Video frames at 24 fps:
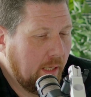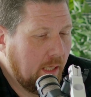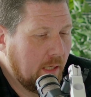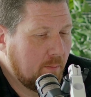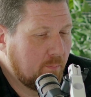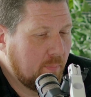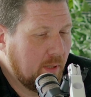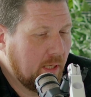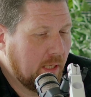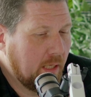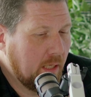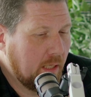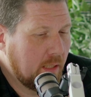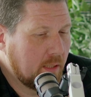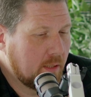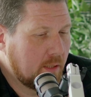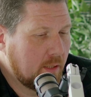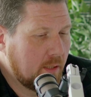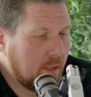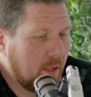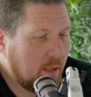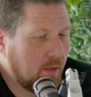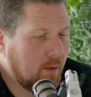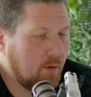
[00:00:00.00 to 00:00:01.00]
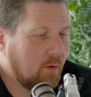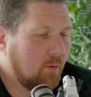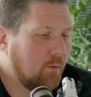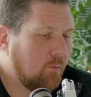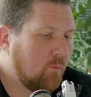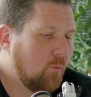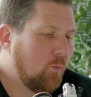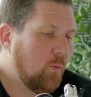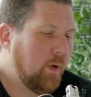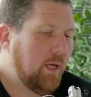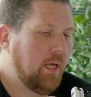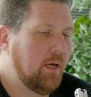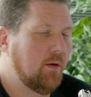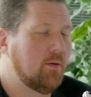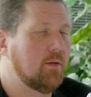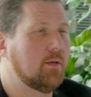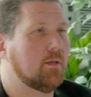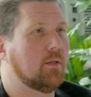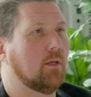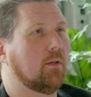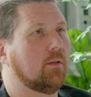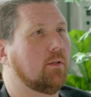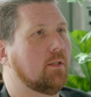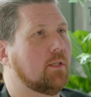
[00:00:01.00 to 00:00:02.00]
it because, we hear
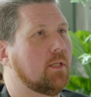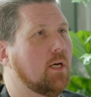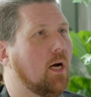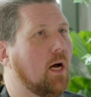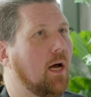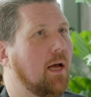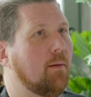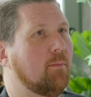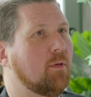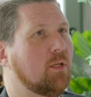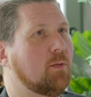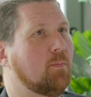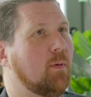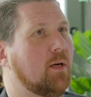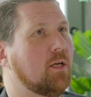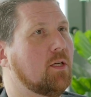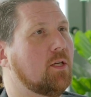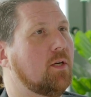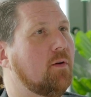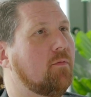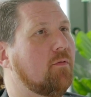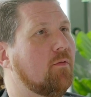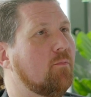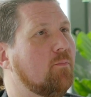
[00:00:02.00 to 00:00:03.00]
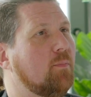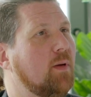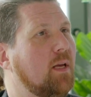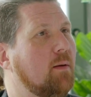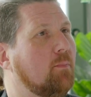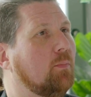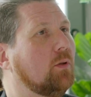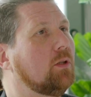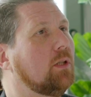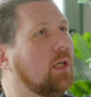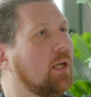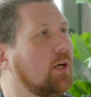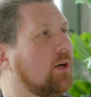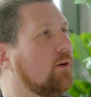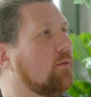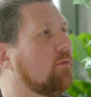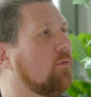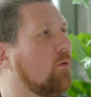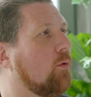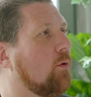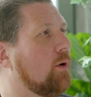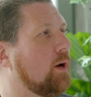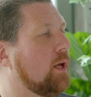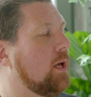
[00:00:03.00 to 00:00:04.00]
this all the time, especially from people under
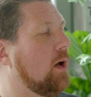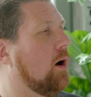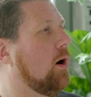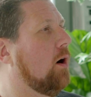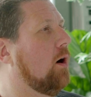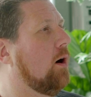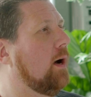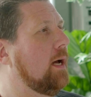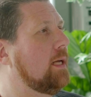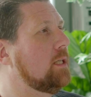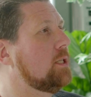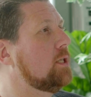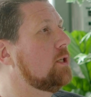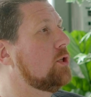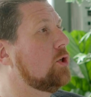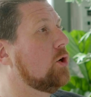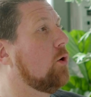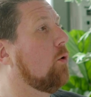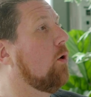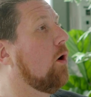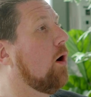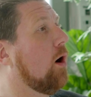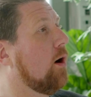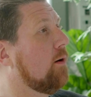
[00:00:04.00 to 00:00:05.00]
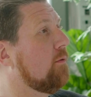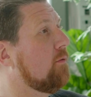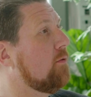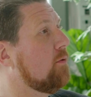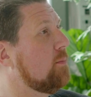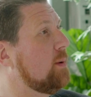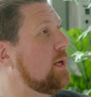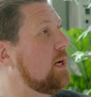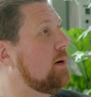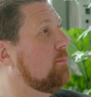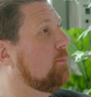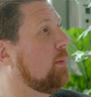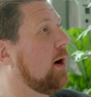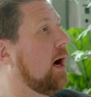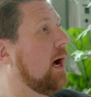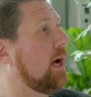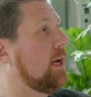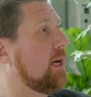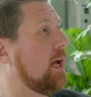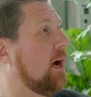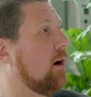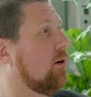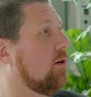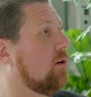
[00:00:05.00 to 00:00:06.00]
40. Oh, it's so hard for me to buy
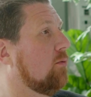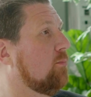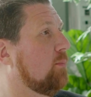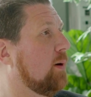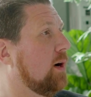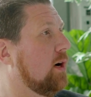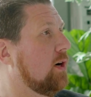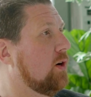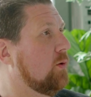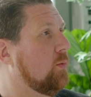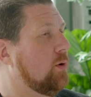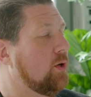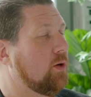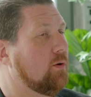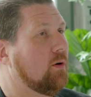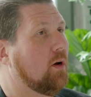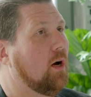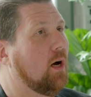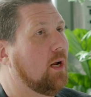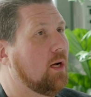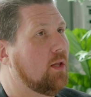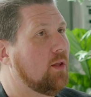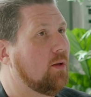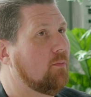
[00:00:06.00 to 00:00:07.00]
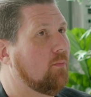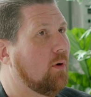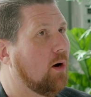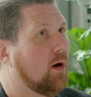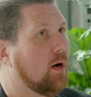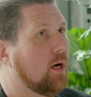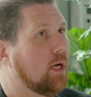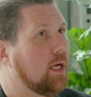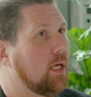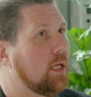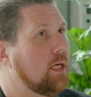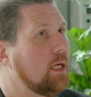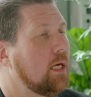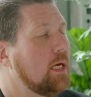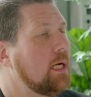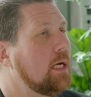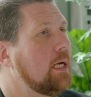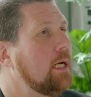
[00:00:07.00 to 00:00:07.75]
now compared to when you got in the market.